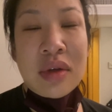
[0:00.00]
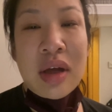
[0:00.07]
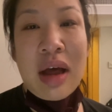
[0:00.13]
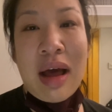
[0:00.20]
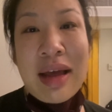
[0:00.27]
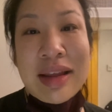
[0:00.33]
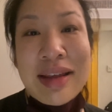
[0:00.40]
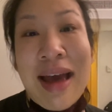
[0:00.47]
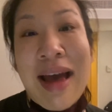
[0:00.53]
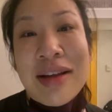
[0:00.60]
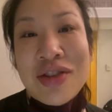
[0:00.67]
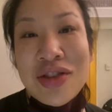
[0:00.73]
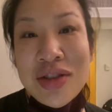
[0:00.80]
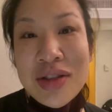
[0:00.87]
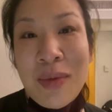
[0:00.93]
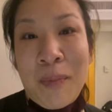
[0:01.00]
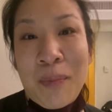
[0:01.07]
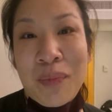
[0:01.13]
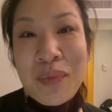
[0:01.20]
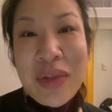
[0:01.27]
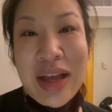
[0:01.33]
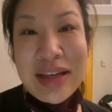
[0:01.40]
I guess
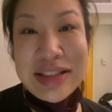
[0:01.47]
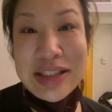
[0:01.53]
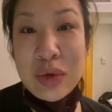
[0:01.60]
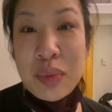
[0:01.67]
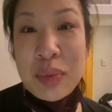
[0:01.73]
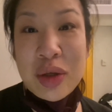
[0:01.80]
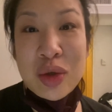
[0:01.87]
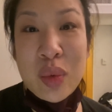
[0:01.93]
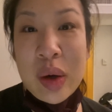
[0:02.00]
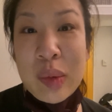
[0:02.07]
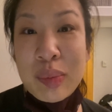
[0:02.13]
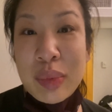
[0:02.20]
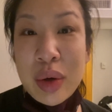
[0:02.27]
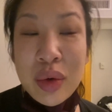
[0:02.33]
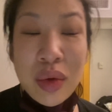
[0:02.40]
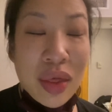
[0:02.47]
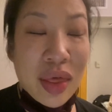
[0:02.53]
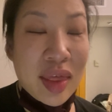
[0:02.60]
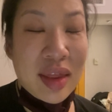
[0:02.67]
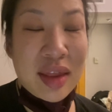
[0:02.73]
the idea would be to wear both,